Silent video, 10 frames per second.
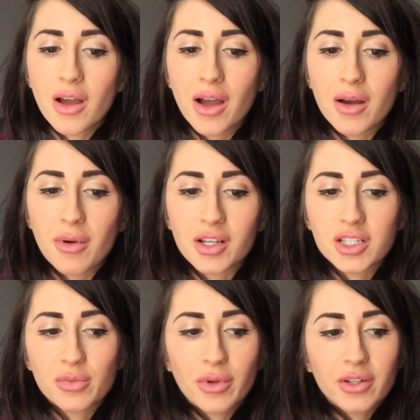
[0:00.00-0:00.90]
I
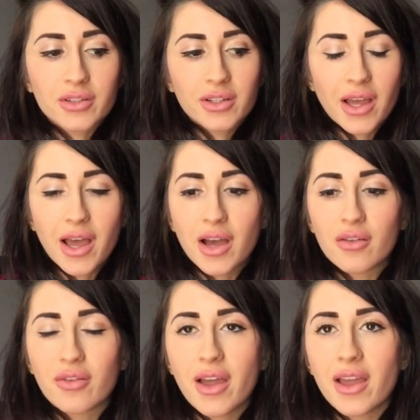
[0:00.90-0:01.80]
just wanted to
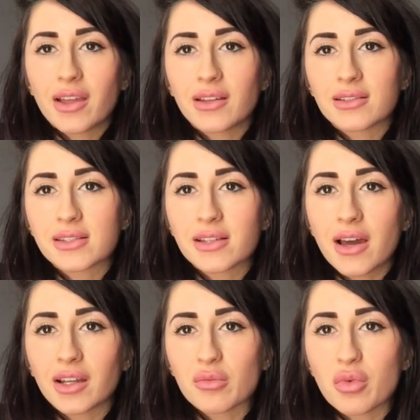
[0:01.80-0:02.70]
have a
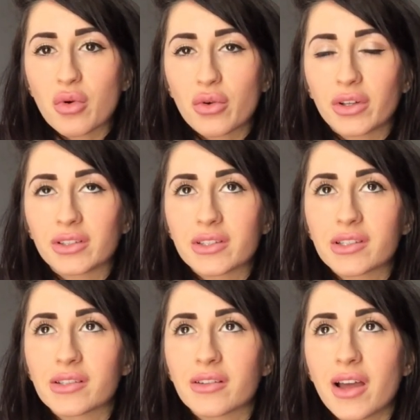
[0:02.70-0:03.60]
starting point,